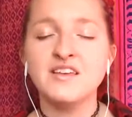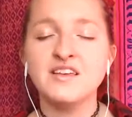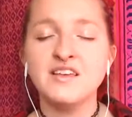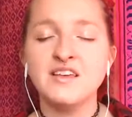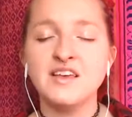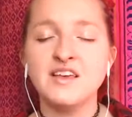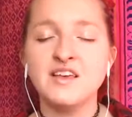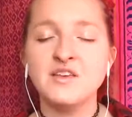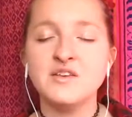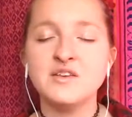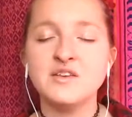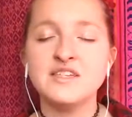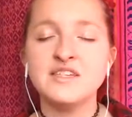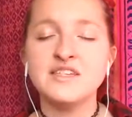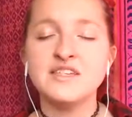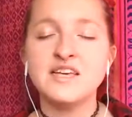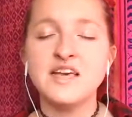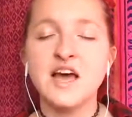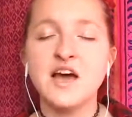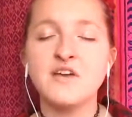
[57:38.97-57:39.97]
And you can
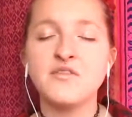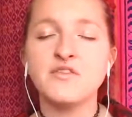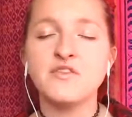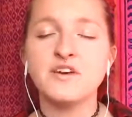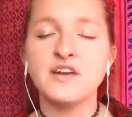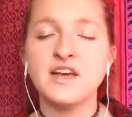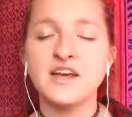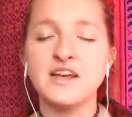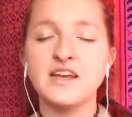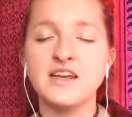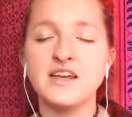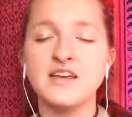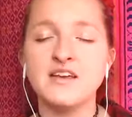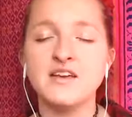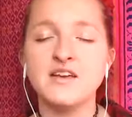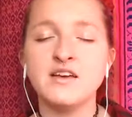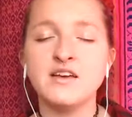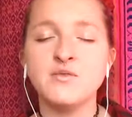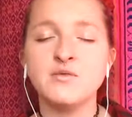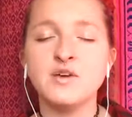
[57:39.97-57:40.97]
see Aphrodite
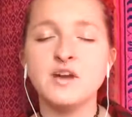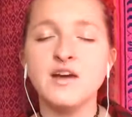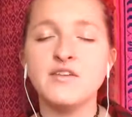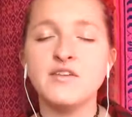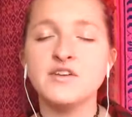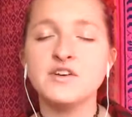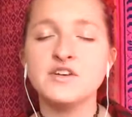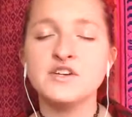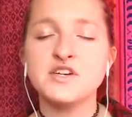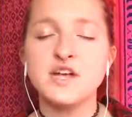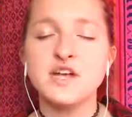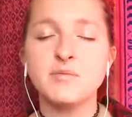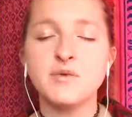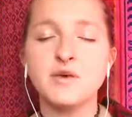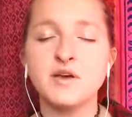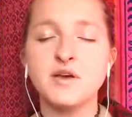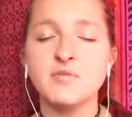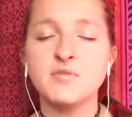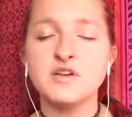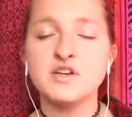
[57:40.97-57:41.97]
in whatever shape or
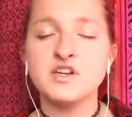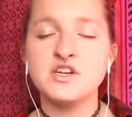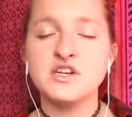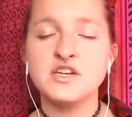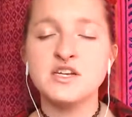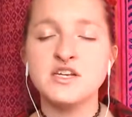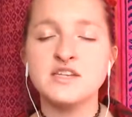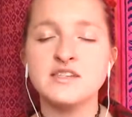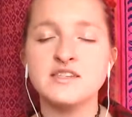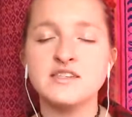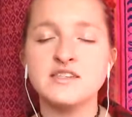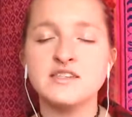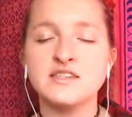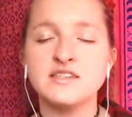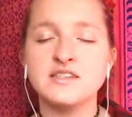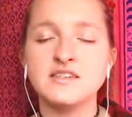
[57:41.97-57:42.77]
image she's